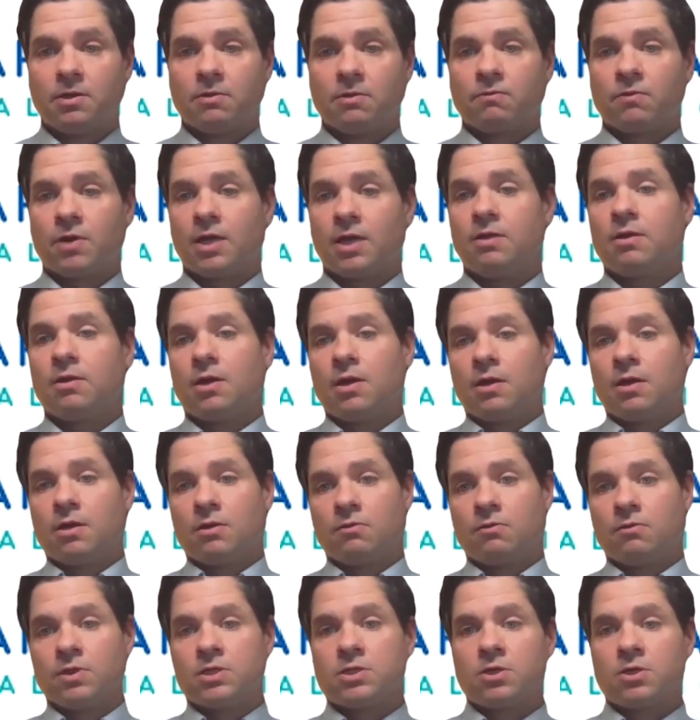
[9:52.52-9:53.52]
right?
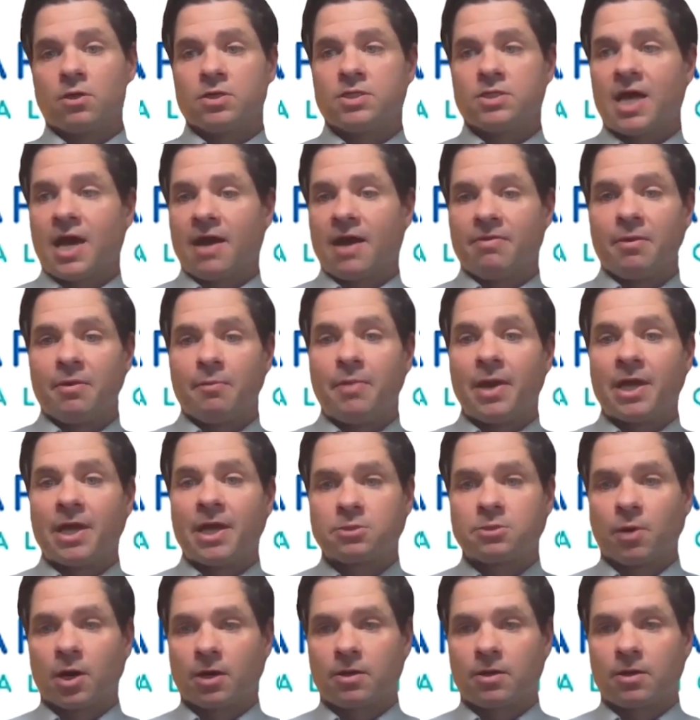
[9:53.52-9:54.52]
The returns have the
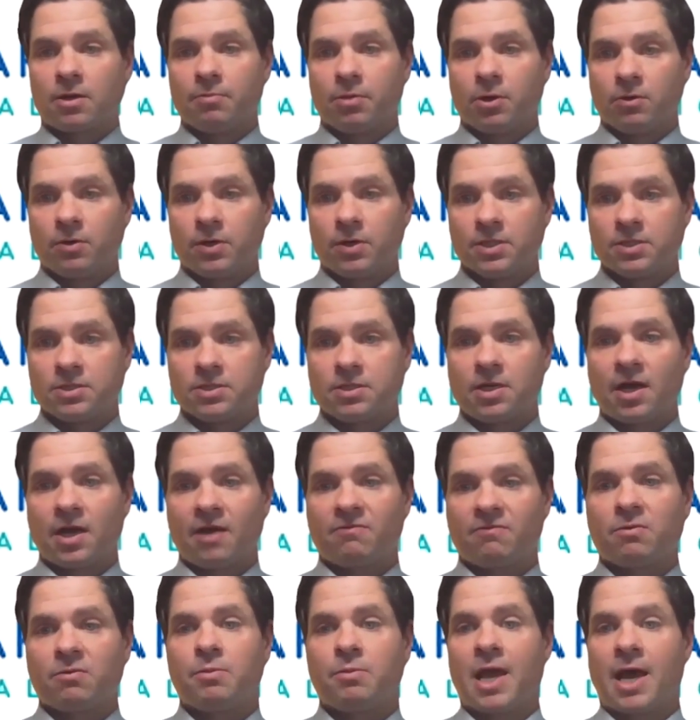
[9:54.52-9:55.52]
benchmark components
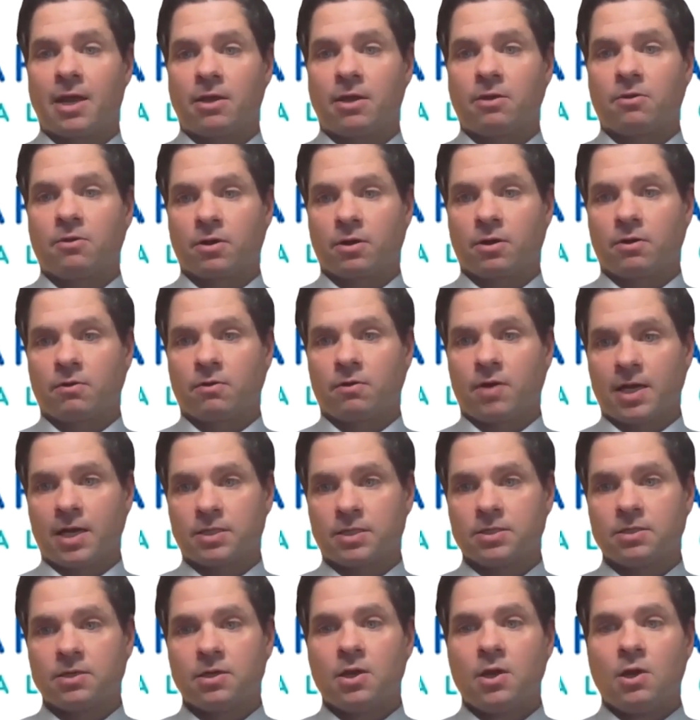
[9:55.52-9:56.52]
have to be accurate and
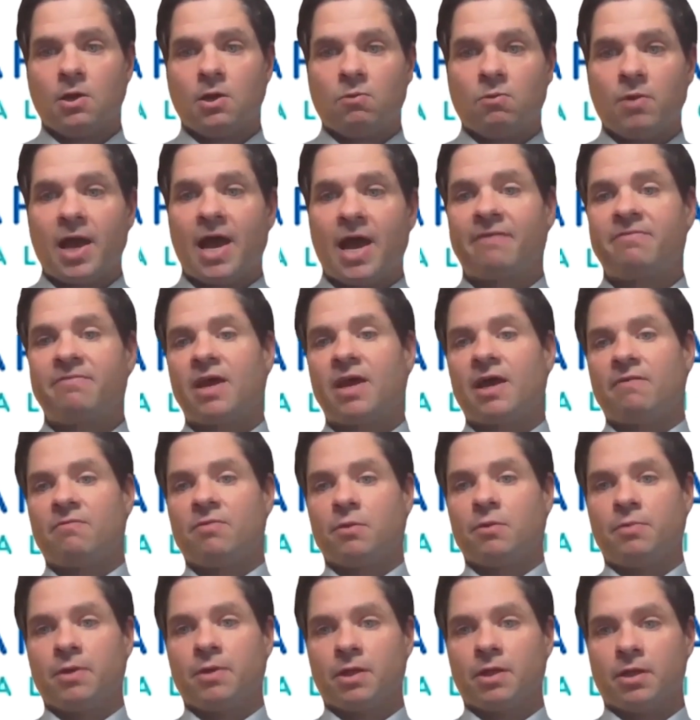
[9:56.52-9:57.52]
correct. We have to have
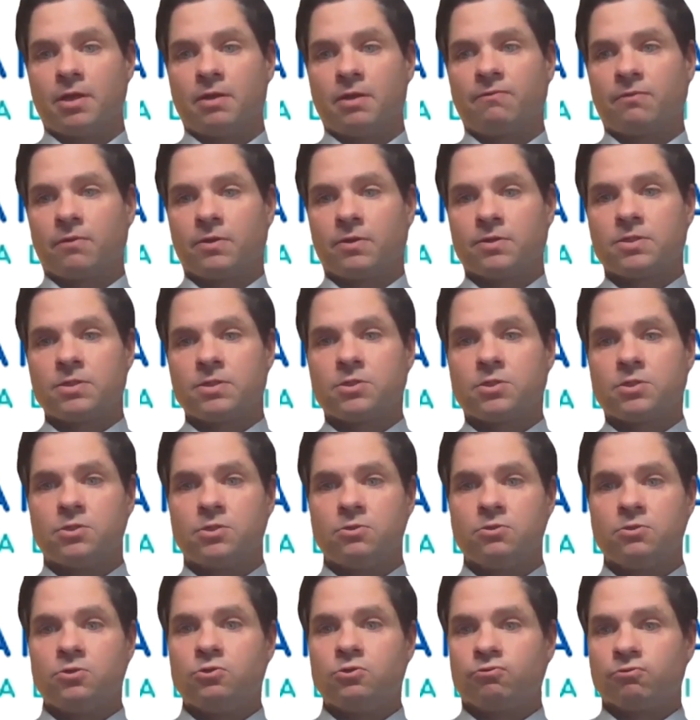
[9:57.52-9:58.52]
the ability, for instance,
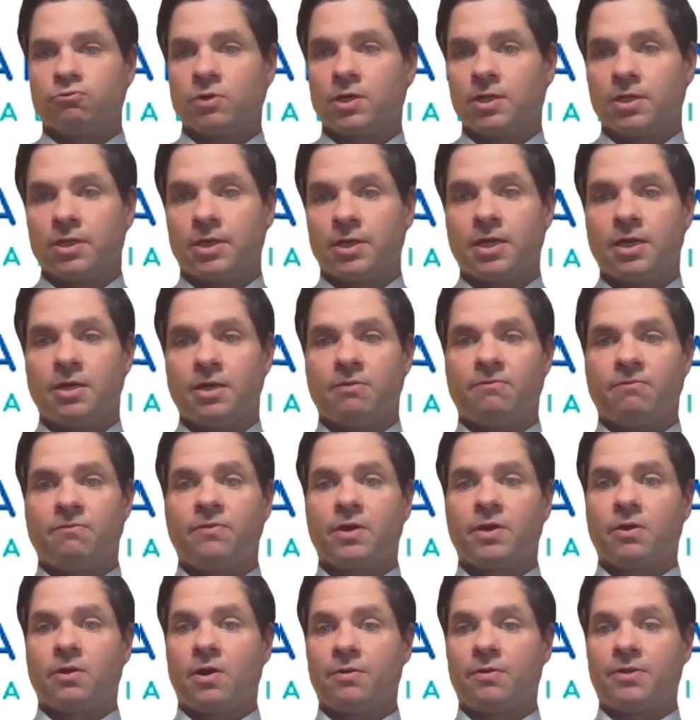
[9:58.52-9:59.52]
to drill in and
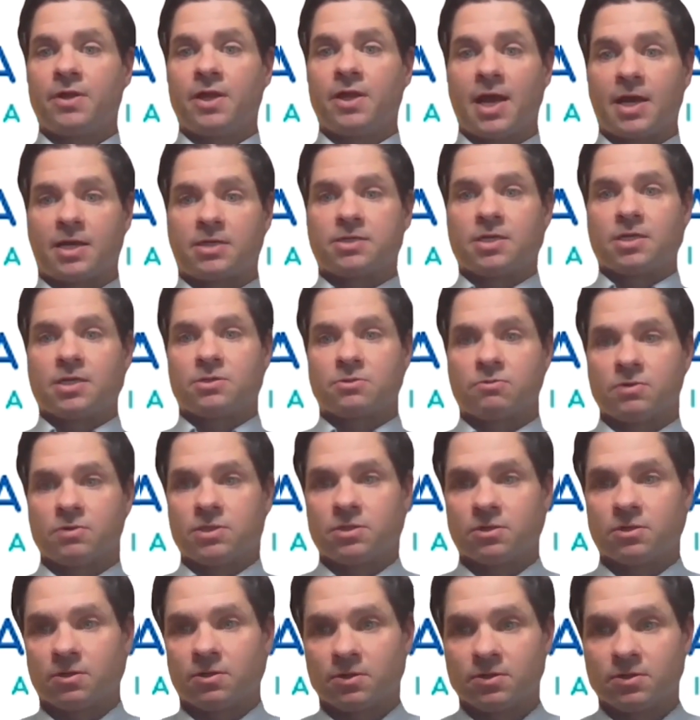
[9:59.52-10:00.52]
figure out the excess
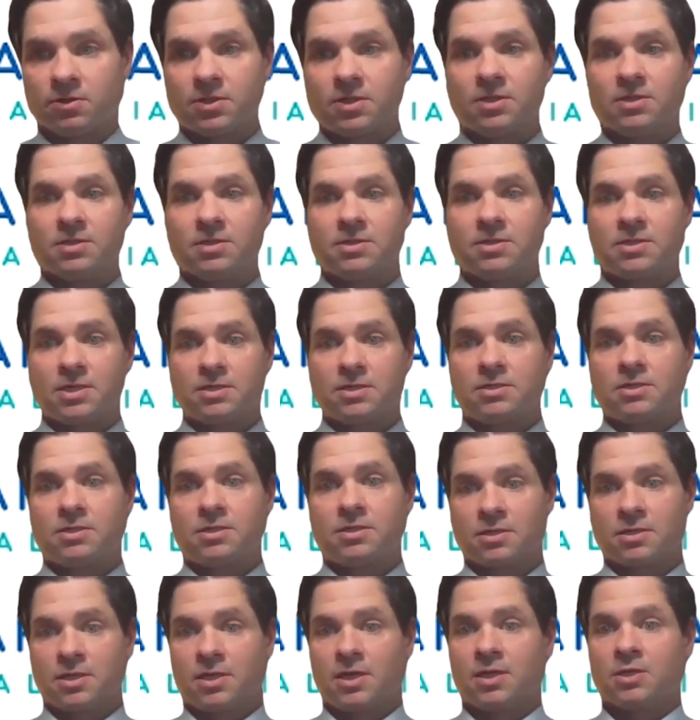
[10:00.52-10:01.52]
returns
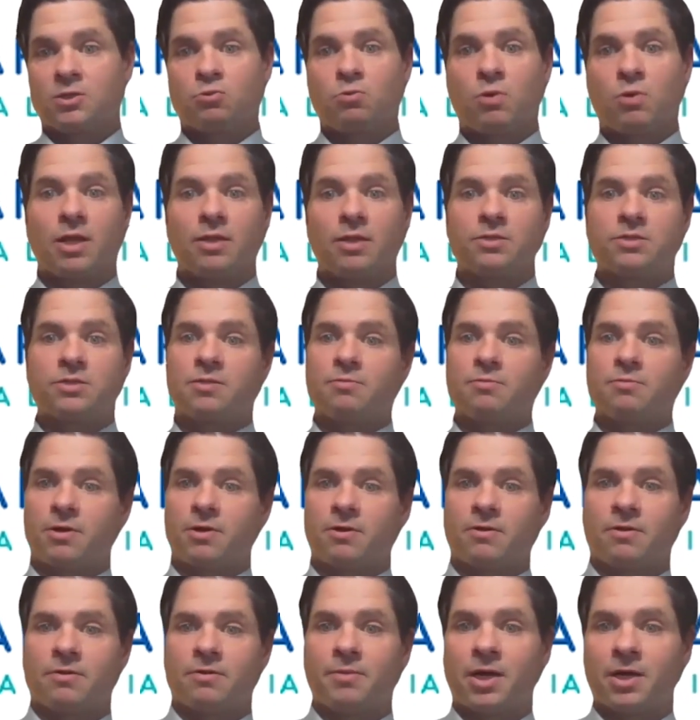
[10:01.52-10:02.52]
consistently, as well as
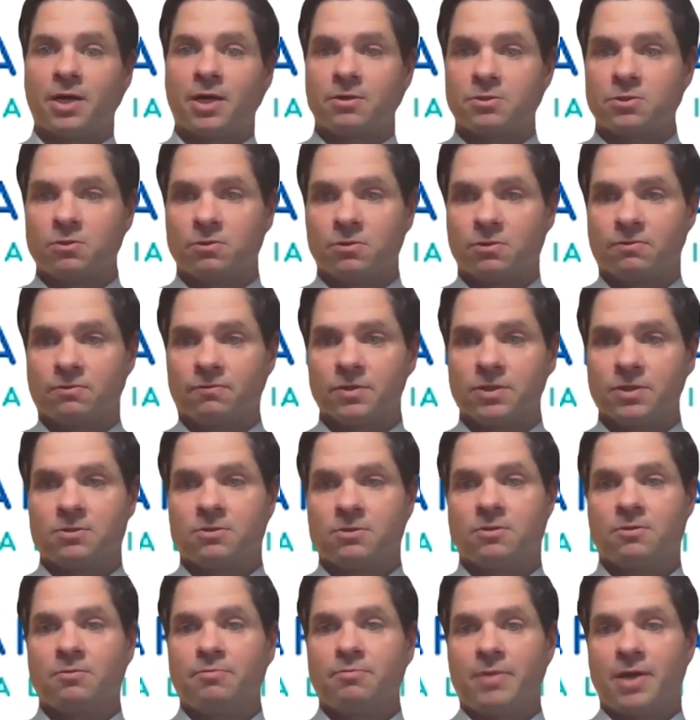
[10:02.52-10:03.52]
compare them on a total return